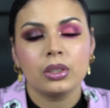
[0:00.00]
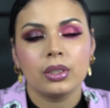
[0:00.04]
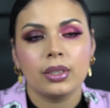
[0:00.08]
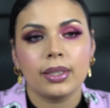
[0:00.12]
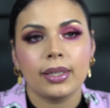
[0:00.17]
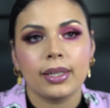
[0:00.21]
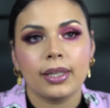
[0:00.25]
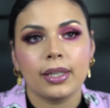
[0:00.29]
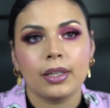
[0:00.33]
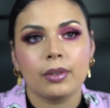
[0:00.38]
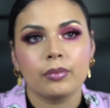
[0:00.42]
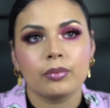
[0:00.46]

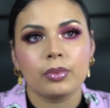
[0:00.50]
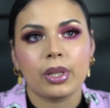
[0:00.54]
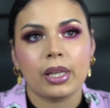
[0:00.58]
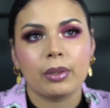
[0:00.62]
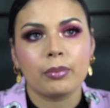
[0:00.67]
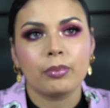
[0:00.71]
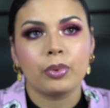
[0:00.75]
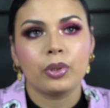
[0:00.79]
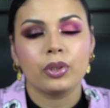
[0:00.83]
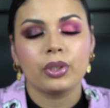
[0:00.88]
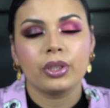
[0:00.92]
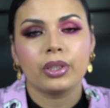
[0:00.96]

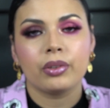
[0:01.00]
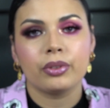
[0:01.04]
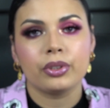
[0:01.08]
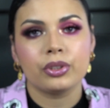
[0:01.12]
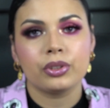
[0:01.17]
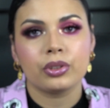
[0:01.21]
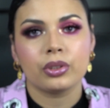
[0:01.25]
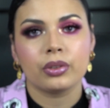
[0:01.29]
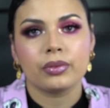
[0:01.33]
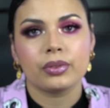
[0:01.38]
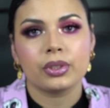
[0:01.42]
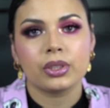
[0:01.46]
like pulling
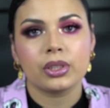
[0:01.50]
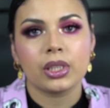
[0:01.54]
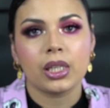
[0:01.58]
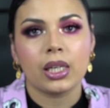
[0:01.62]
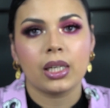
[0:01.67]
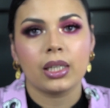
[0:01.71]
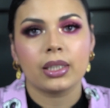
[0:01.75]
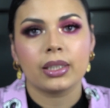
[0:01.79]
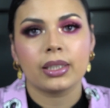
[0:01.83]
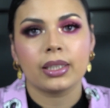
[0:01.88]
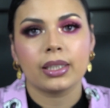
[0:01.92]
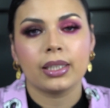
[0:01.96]
reserve
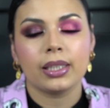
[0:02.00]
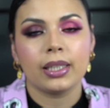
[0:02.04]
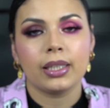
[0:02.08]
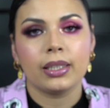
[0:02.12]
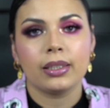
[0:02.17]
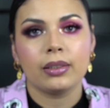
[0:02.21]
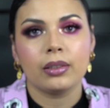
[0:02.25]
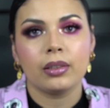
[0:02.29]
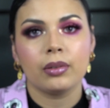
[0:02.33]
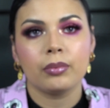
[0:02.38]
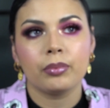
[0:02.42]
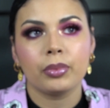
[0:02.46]
stock
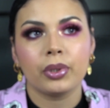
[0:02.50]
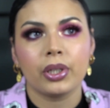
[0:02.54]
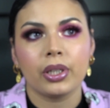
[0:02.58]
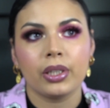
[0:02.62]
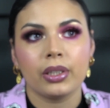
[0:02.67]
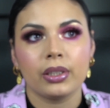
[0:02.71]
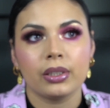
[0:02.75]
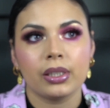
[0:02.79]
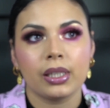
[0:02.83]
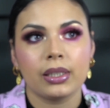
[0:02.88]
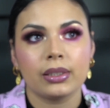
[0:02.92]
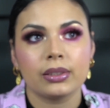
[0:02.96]
and putting
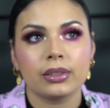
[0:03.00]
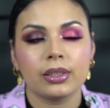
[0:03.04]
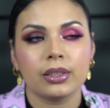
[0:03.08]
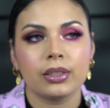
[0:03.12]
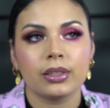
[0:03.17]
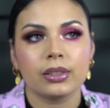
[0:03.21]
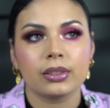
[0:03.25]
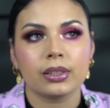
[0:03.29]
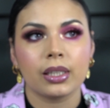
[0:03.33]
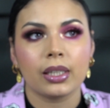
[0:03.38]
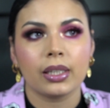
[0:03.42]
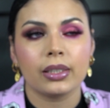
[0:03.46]
that to
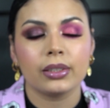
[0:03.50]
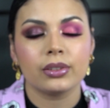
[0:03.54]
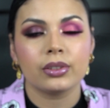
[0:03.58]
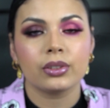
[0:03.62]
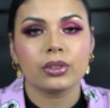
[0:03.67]
the side.